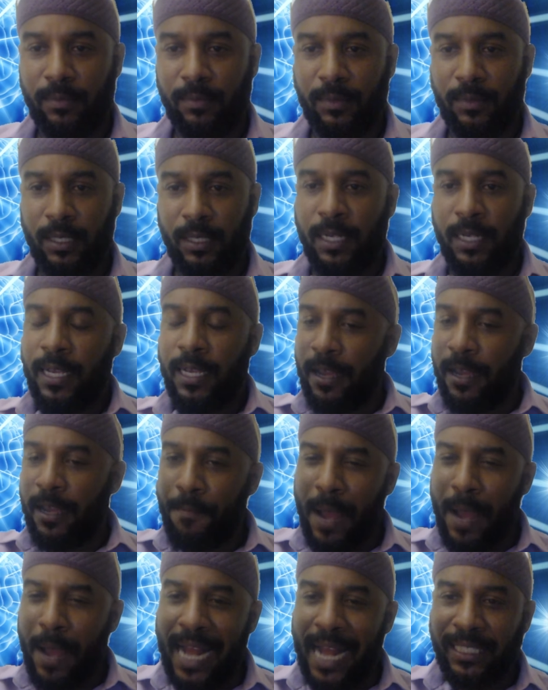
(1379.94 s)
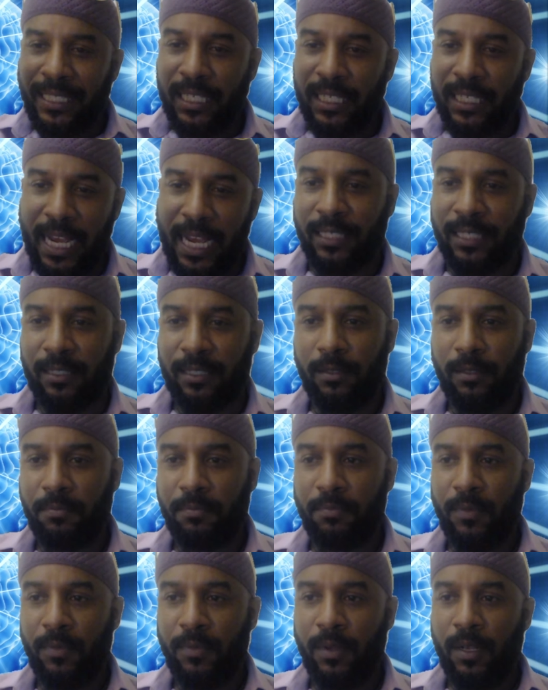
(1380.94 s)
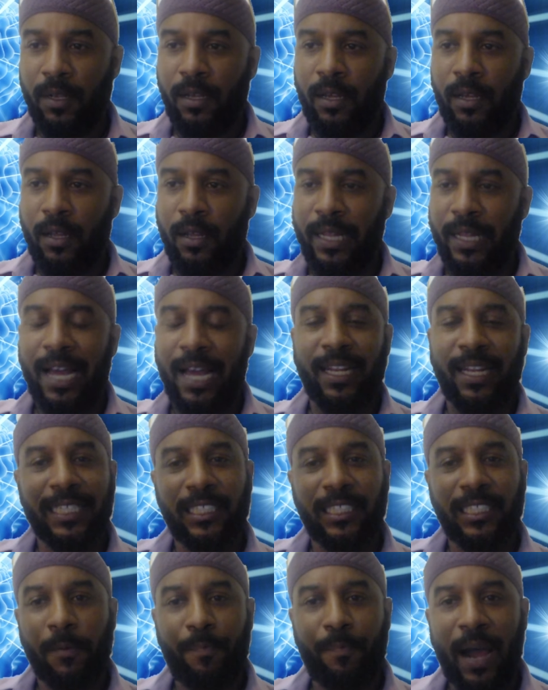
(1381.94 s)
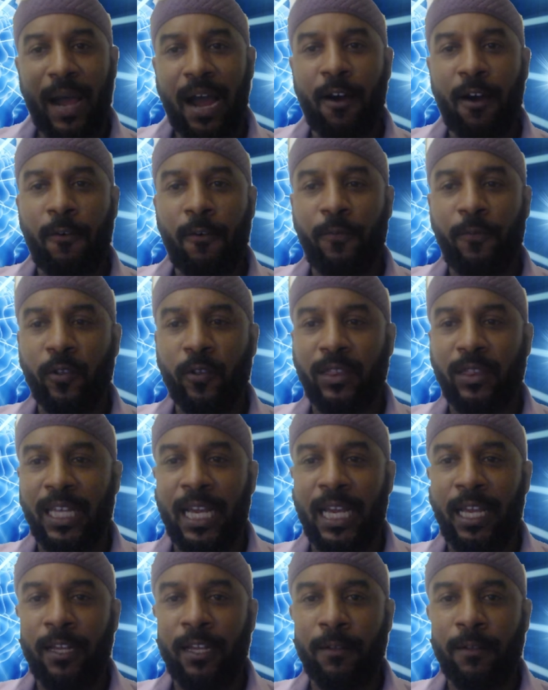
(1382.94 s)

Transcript: Imagination. Now, that's a powerful thing,